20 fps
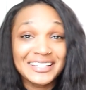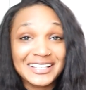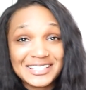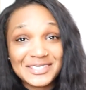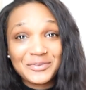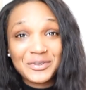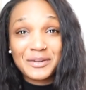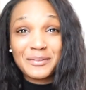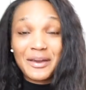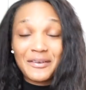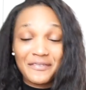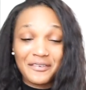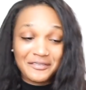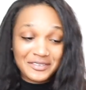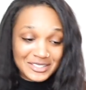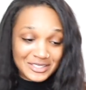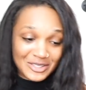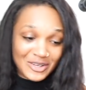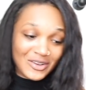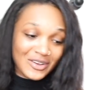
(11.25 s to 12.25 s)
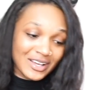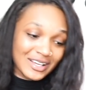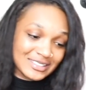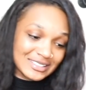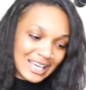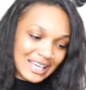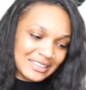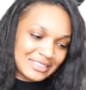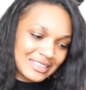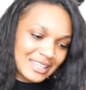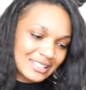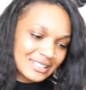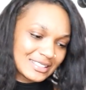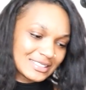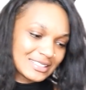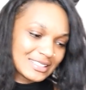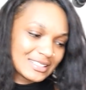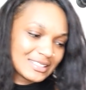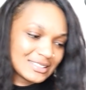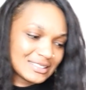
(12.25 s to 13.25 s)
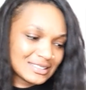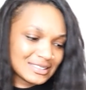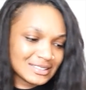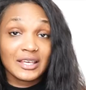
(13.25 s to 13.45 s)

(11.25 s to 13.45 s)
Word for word: This is one of my favorite songs. I think this is,